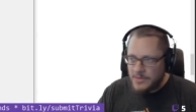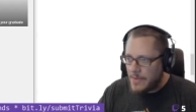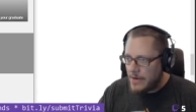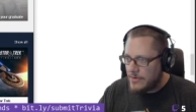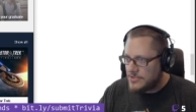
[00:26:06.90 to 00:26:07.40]

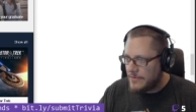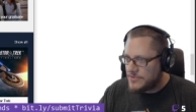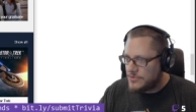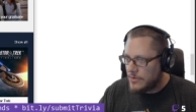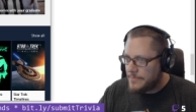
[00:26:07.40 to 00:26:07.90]
Microsoft
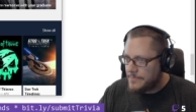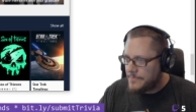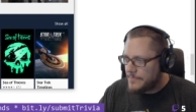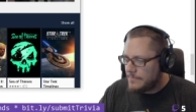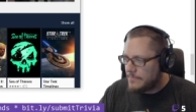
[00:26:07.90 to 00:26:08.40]
Store,
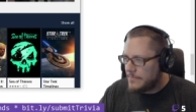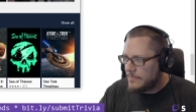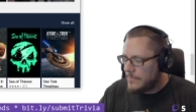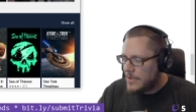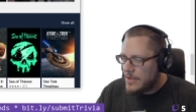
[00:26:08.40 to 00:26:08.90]

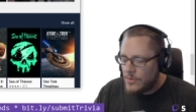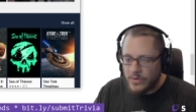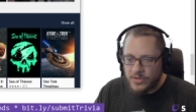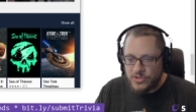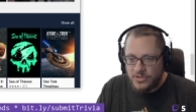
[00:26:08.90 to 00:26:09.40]

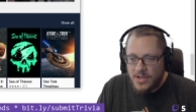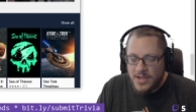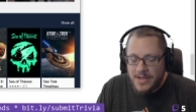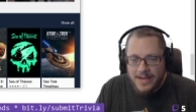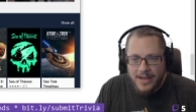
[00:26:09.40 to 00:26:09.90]
which,
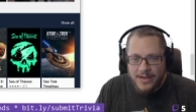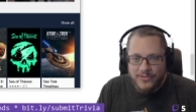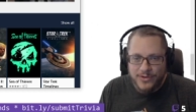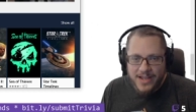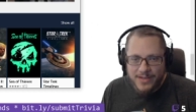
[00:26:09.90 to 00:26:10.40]
if
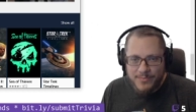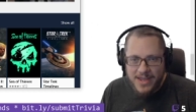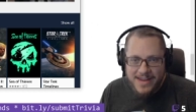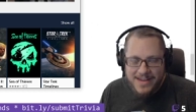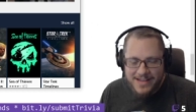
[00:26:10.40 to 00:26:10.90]
you're like
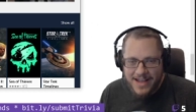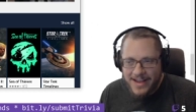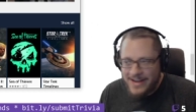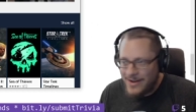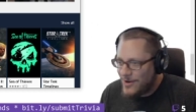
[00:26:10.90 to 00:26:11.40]
me,
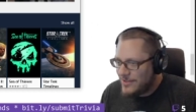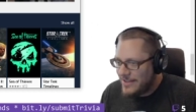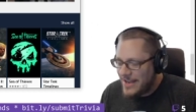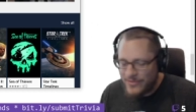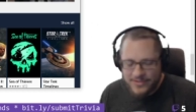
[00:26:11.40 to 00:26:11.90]
I
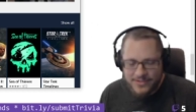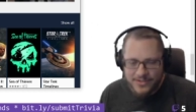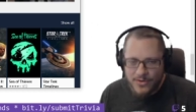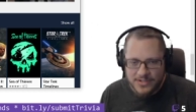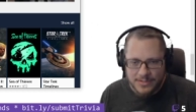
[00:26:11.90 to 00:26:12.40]
hardly ever
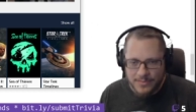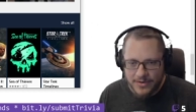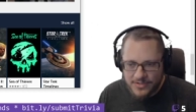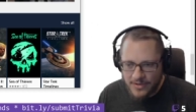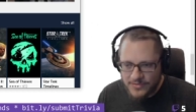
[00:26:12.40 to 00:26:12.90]
go into the
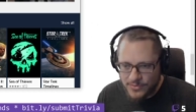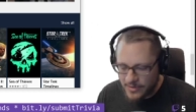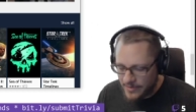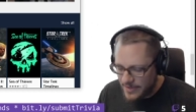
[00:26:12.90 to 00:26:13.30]
Microsoft Store.